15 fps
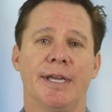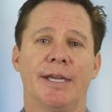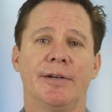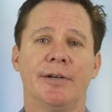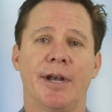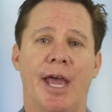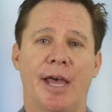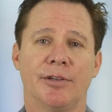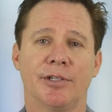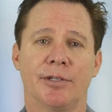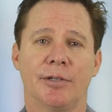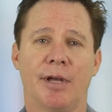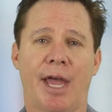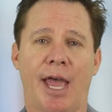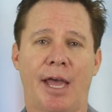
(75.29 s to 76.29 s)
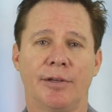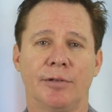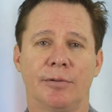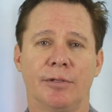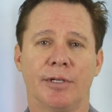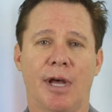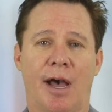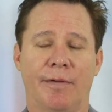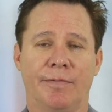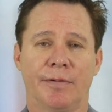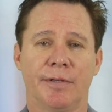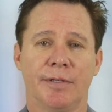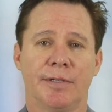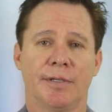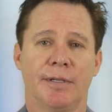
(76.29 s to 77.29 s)
International Annual
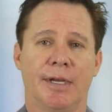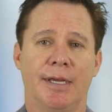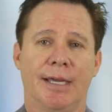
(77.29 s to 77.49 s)
Conference.